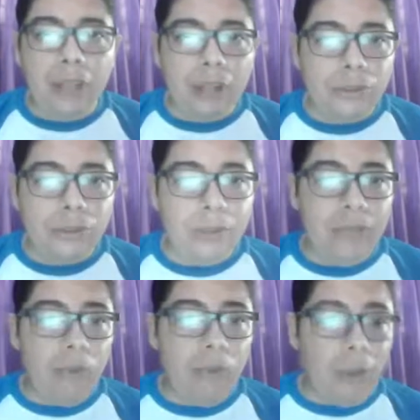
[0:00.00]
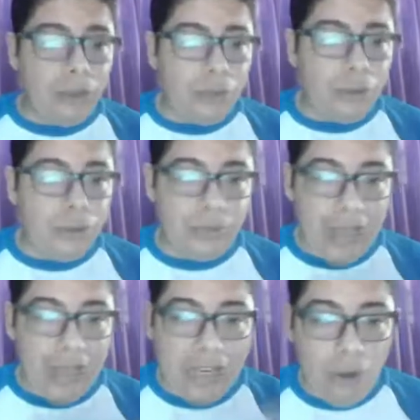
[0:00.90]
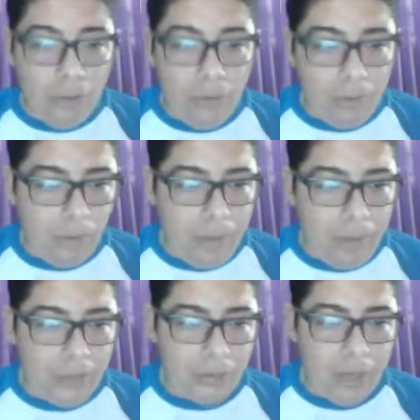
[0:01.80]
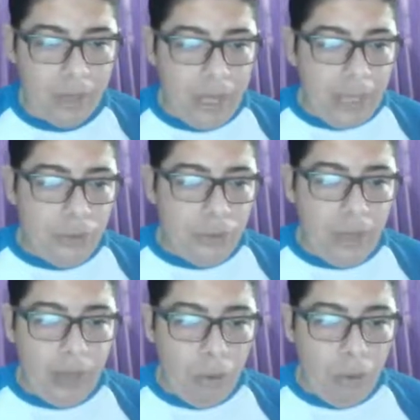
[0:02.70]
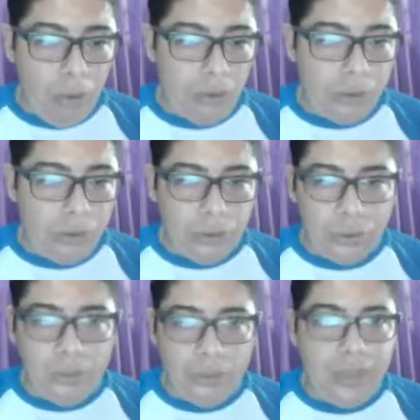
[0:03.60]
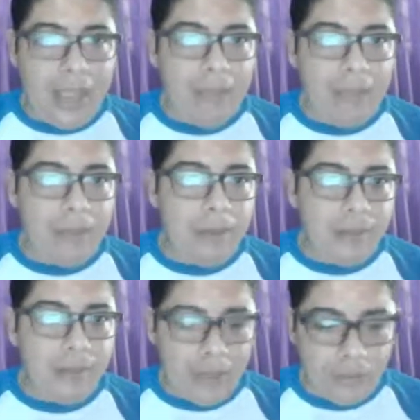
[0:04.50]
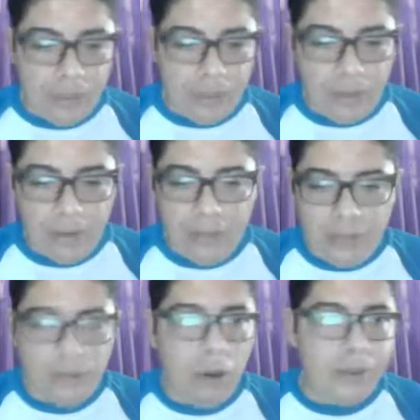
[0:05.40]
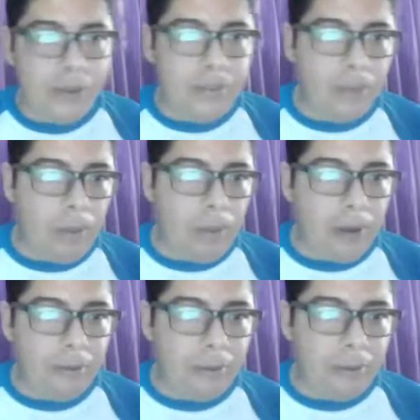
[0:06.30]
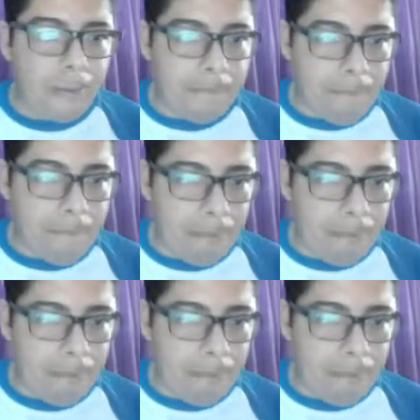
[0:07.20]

But also, if you want to use any other information, you can go to the FTP section here in your hosting provider,